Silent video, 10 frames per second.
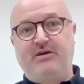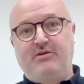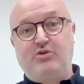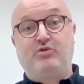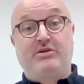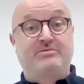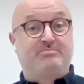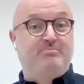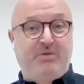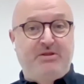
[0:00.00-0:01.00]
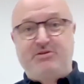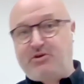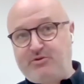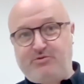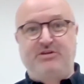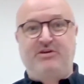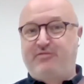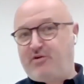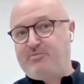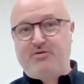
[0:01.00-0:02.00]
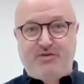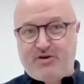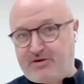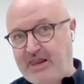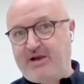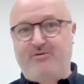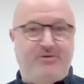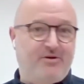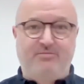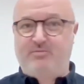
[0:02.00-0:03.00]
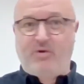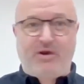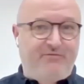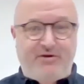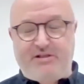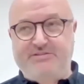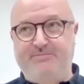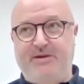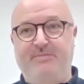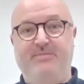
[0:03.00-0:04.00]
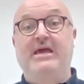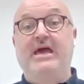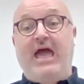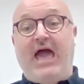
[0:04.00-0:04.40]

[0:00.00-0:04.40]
you can build your new server or move your cloud or whatever else it might be